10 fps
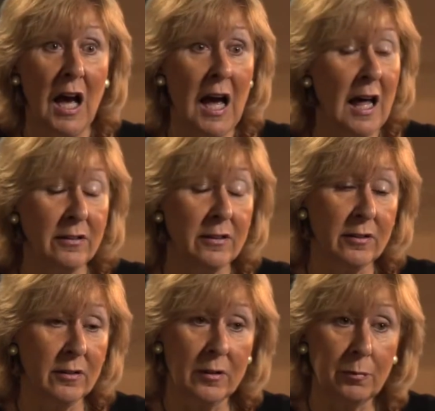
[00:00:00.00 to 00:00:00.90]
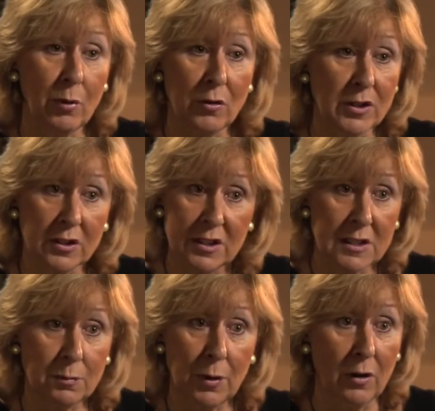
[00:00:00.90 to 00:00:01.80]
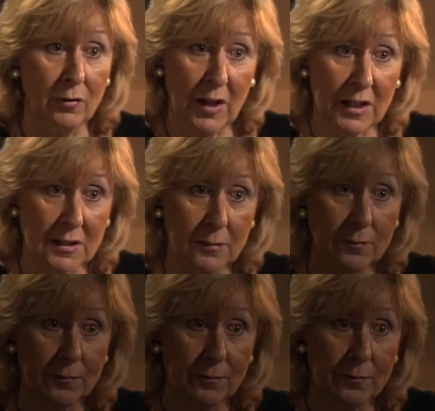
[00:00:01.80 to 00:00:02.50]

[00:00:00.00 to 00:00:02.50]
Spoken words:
and the product is perfect.